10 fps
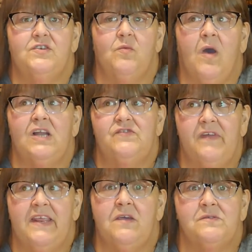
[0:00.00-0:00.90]
to watch
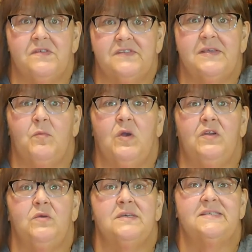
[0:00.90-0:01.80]
videos of someone
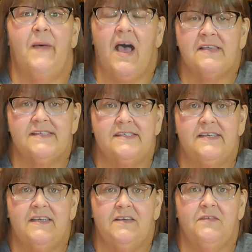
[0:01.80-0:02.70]
who is
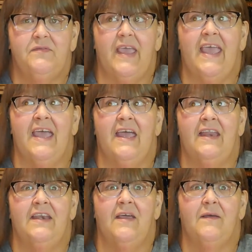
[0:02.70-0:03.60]
positive
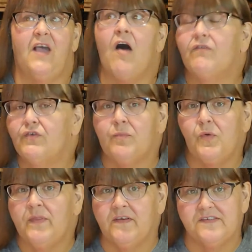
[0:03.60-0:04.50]
and
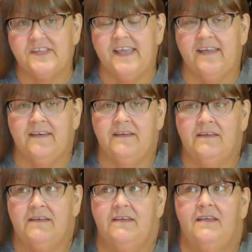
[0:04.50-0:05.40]
comfortable in their skin.
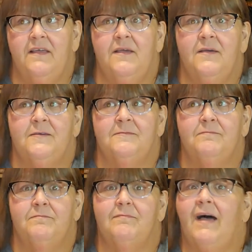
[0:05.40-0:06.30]

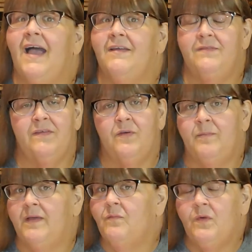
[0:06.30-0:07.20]
I have never
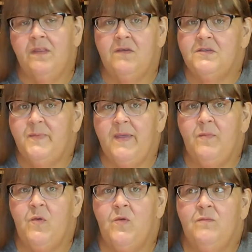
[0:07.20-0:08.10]
been one of those
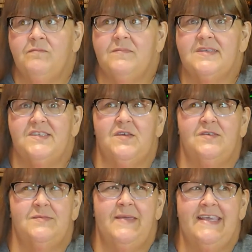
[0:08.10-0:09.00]
people. So
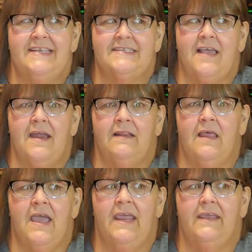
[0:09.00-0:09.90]
to me, it's kind of
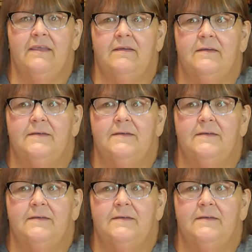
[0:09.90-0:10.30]
like,